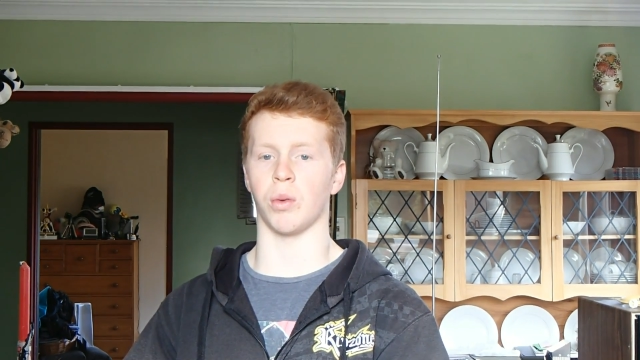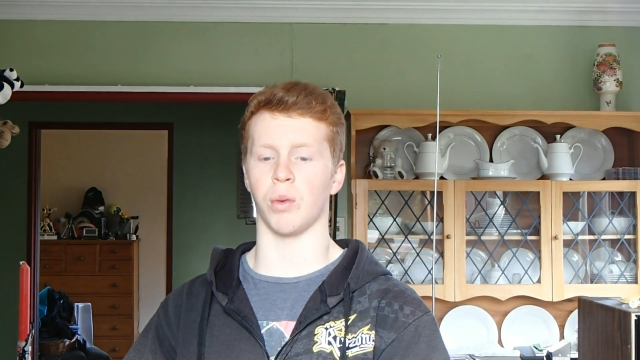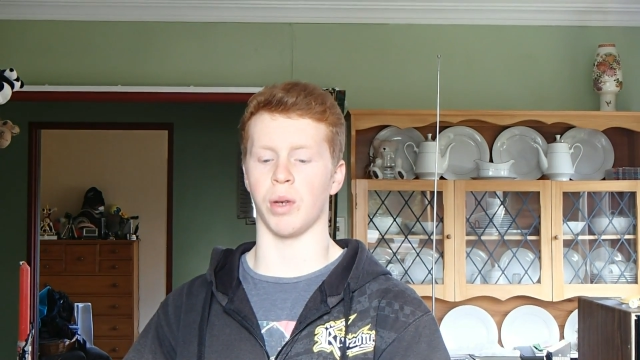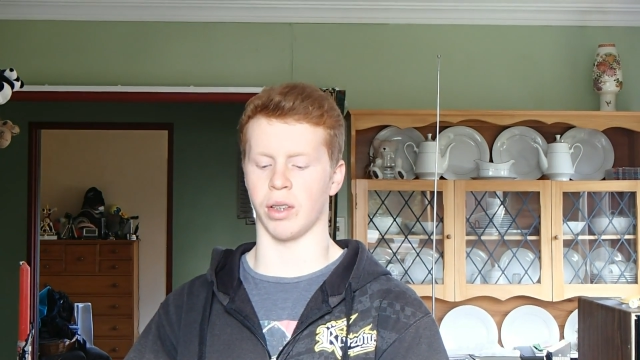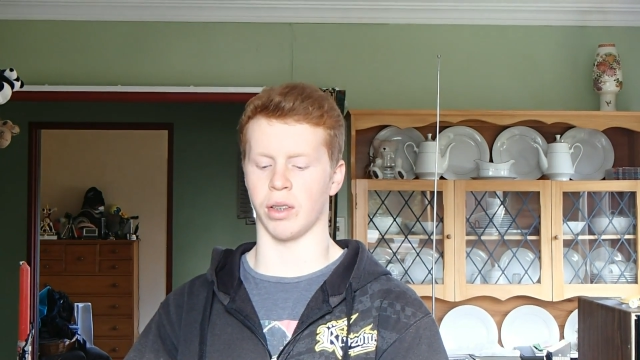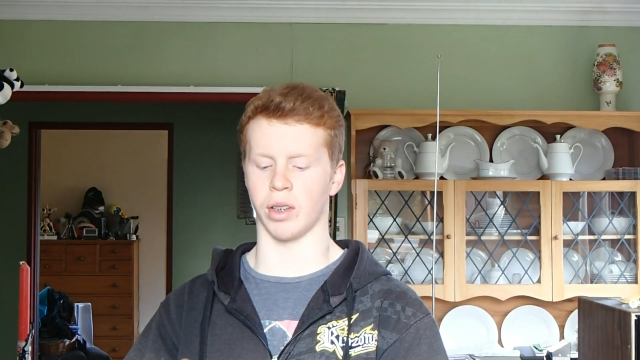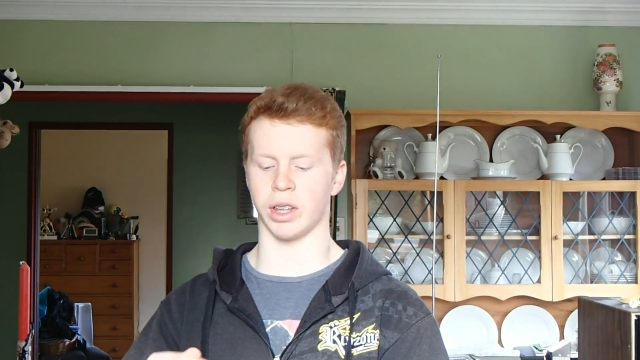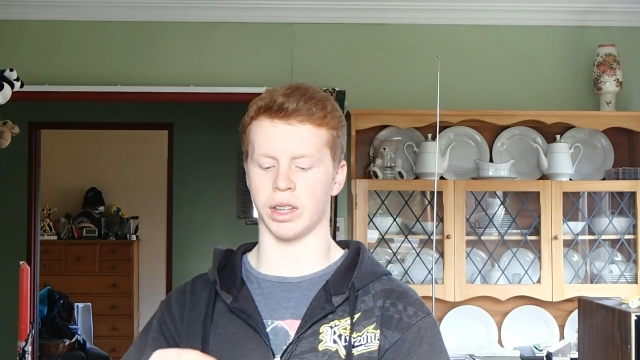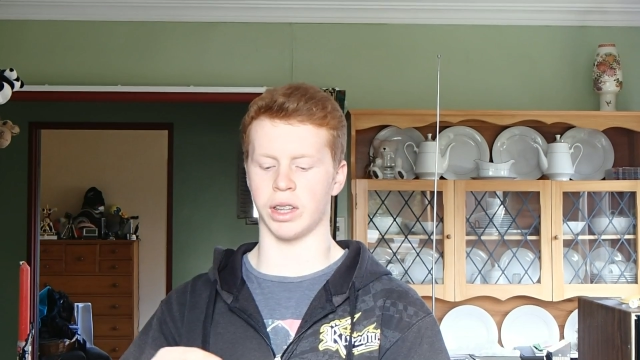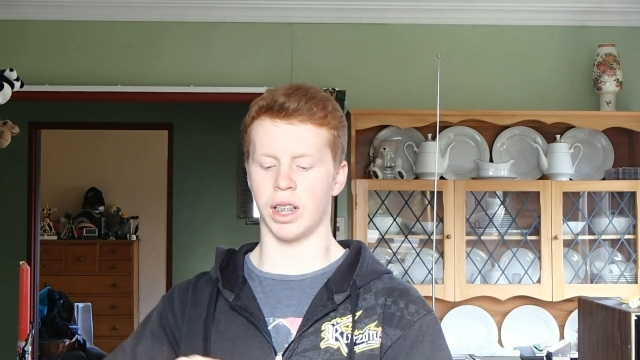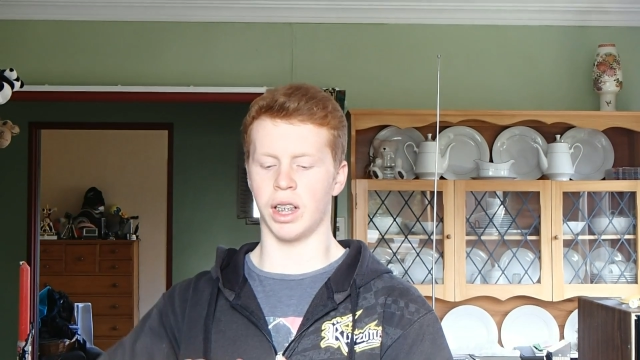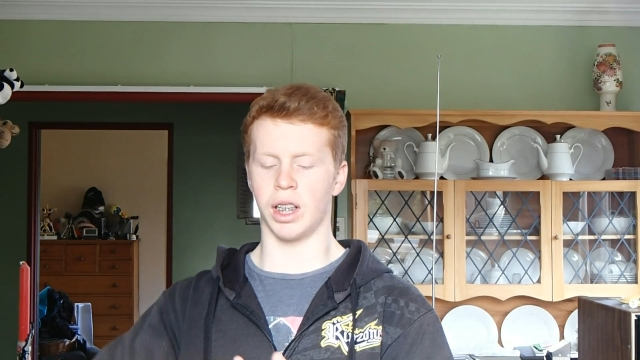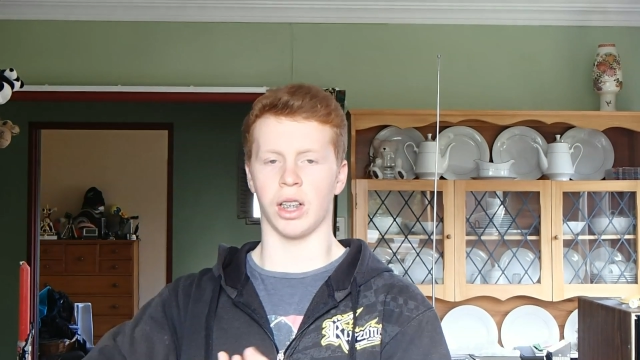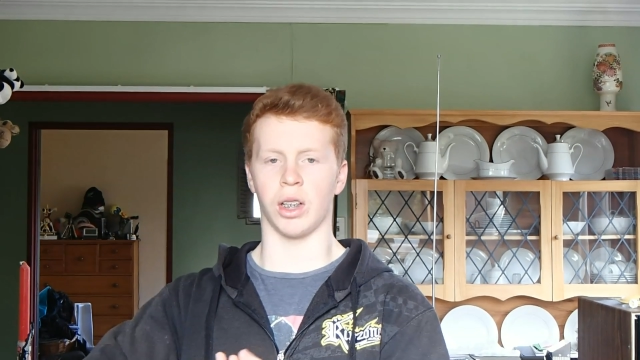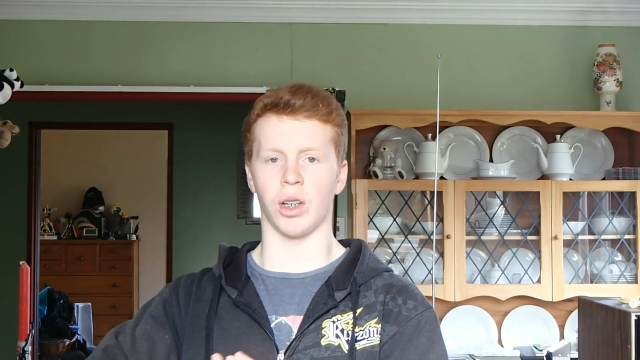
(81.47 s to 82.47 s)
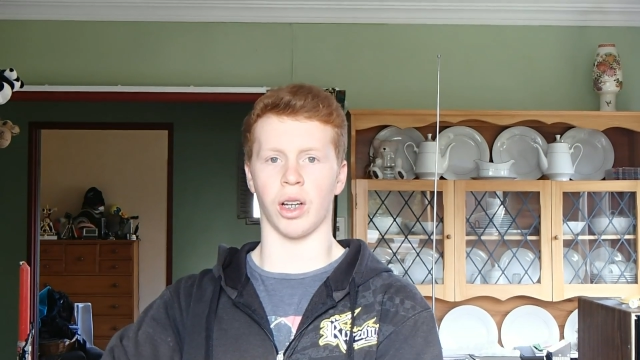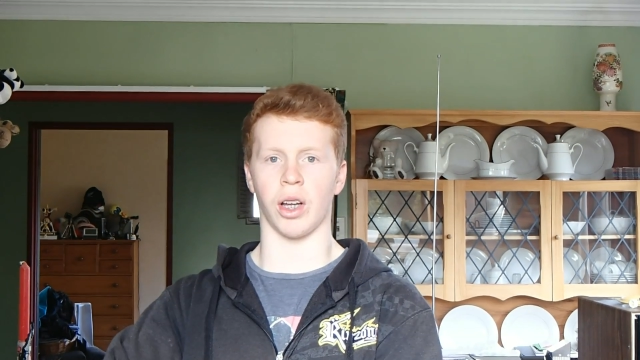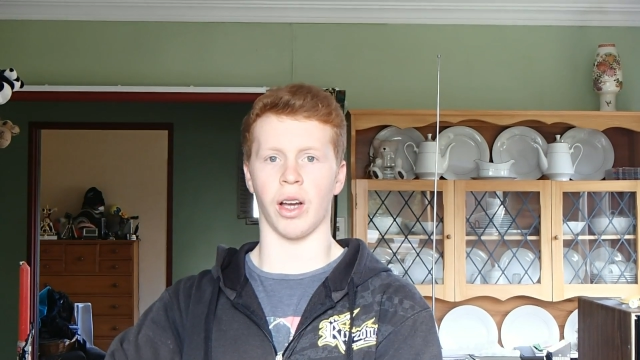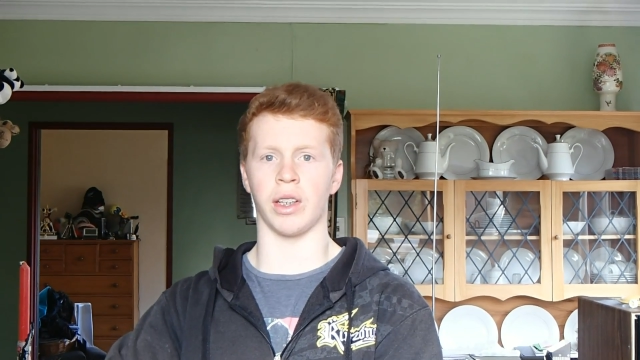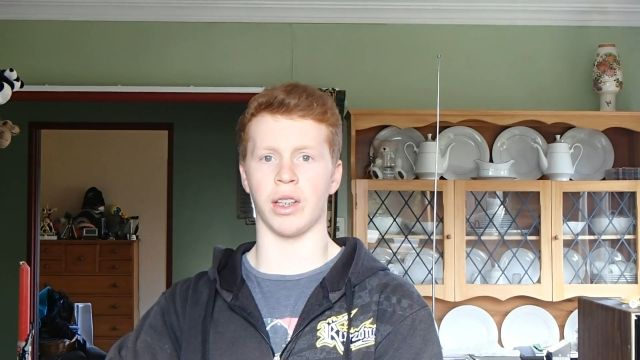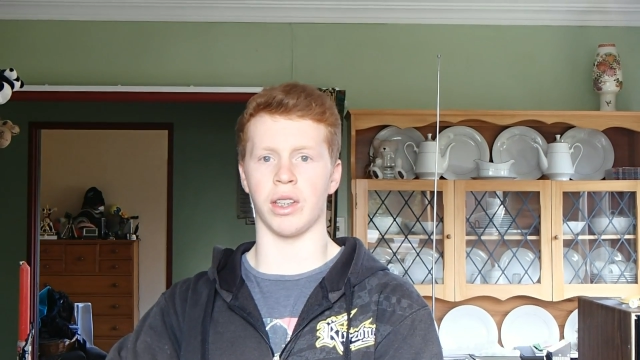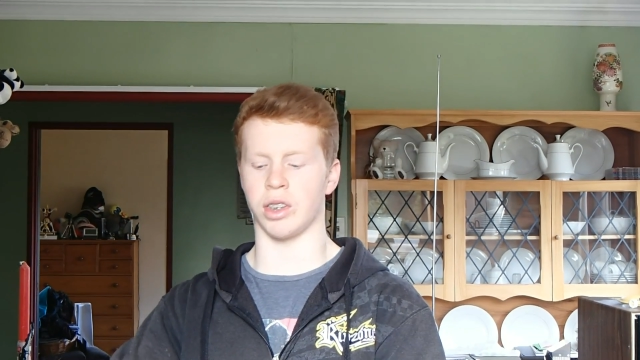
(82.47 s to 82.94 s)
whether it's not
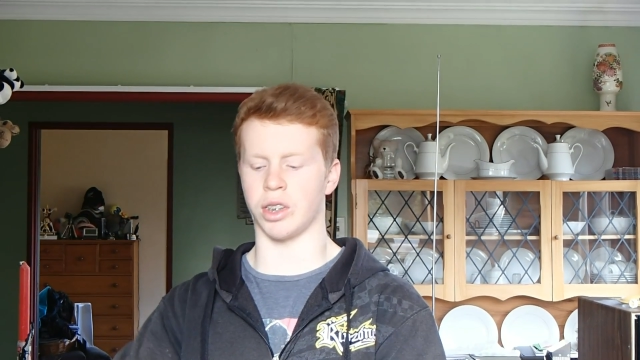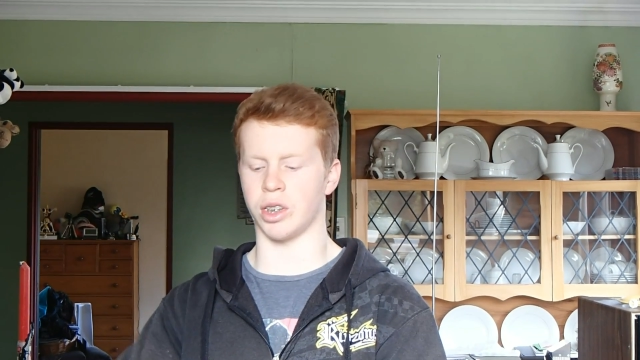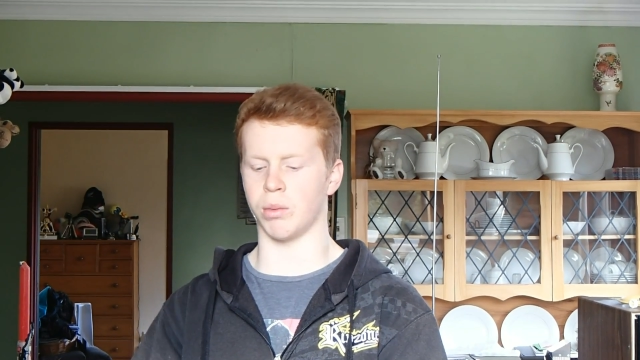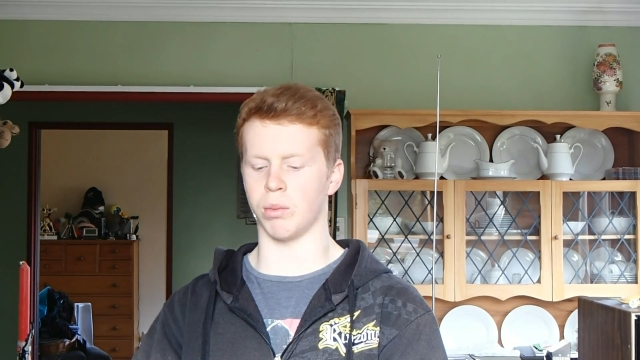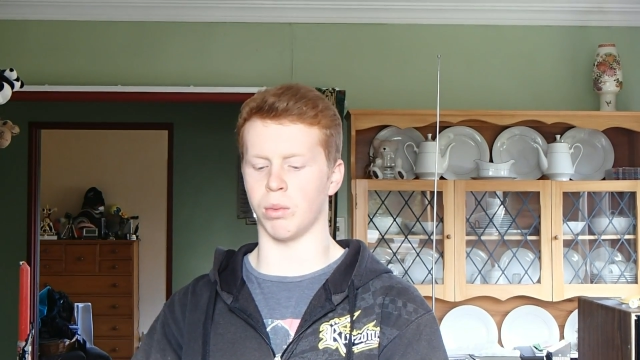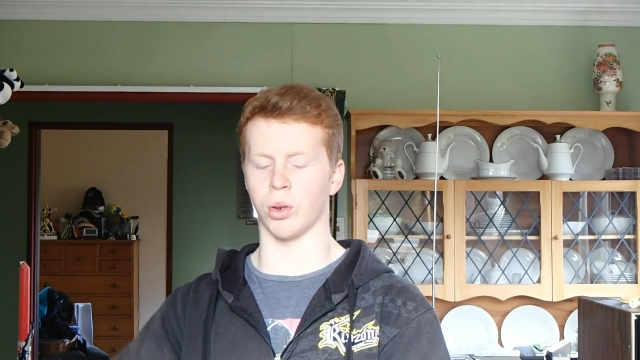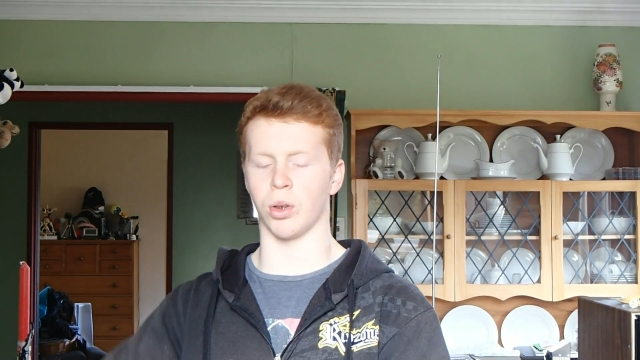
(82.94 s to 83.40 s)
going to the gym or